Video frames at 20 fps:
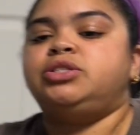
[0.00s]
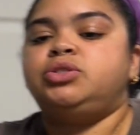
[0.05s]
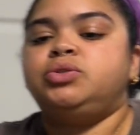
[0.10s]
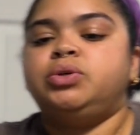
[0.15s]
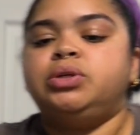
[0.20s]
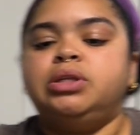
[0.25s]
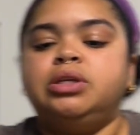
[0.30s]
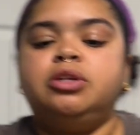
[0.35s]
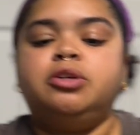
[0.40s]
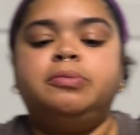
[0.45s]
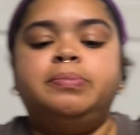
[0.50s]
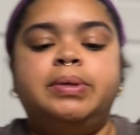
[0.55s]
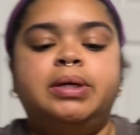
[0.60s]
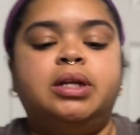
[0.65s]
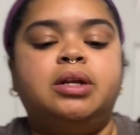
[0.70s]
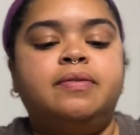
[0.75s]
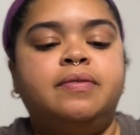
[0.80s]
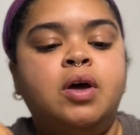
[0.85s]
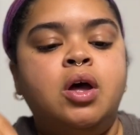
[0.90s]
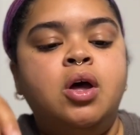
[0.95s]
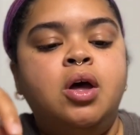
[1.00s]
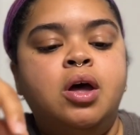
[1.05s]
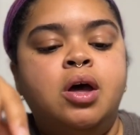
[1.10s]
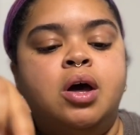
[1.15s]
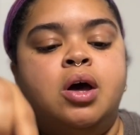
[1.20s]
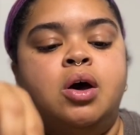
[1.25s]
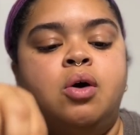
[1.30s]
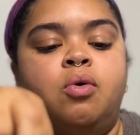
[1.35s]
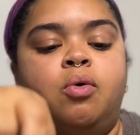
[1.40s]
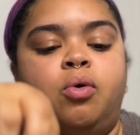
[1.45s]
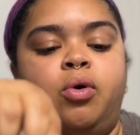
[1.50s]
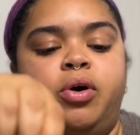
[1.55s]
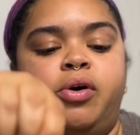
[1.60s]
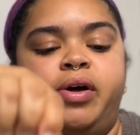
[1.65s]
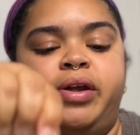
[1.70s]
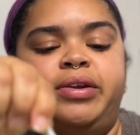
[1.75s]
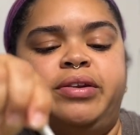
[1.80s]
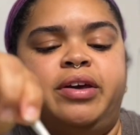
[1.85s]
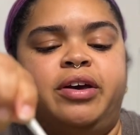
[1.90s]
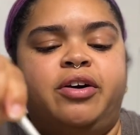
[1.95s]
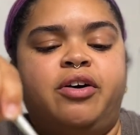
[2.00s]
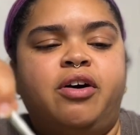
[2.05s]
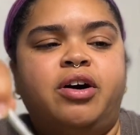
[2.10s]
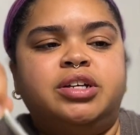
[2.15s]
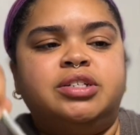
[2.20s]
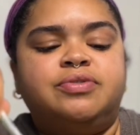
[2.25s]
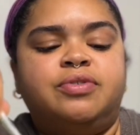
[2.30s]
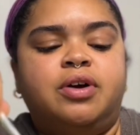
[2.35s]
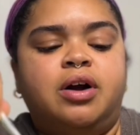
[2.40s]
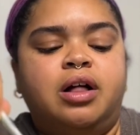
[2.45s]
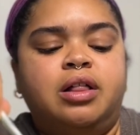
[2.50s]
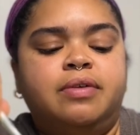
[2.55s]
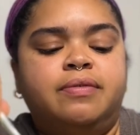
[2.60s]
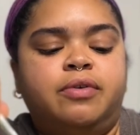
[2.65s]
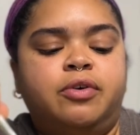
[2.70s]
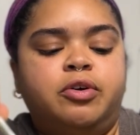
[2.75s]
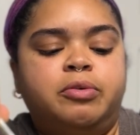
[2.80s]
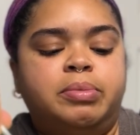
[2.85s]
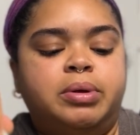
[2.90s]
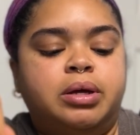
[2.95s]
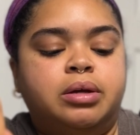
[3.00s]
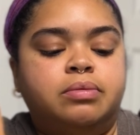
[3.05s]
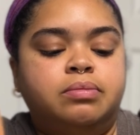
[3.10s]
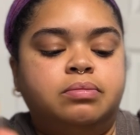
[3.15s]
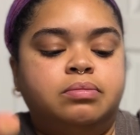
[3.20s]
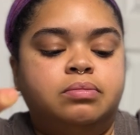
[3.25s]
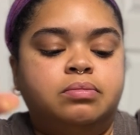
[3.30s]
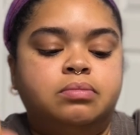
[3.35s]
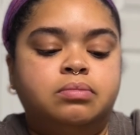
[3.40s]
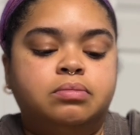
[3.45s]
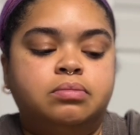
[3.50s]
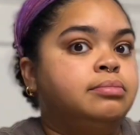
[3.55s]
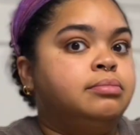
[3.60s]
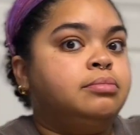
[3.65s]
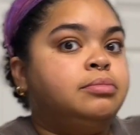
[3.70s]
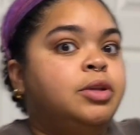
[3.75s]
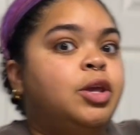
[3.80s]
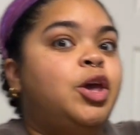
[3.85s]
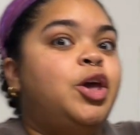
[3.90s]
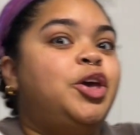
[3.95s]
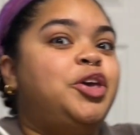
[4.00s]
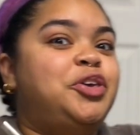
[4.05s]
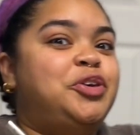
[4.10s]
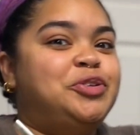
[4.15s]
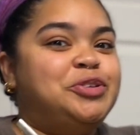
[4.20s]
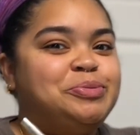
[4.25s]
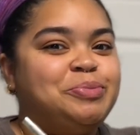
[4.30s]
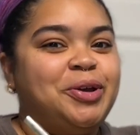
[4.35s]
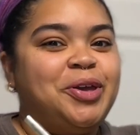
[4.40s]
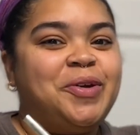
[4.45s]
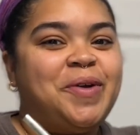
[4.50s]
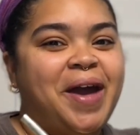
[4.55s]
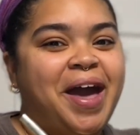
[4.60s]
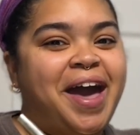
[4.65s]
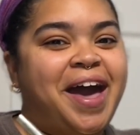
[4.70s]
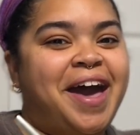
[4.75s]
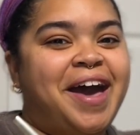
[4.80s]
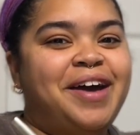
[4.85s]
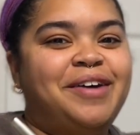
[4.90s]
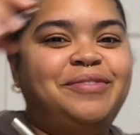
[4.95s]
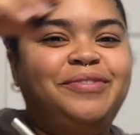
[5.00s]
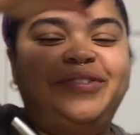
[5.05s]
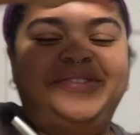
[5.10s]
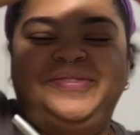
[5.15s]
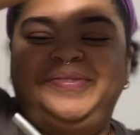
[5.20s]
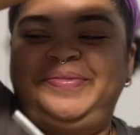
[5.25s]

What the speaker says: do a little bit of oil, and it calls for olive oil, but use what you have.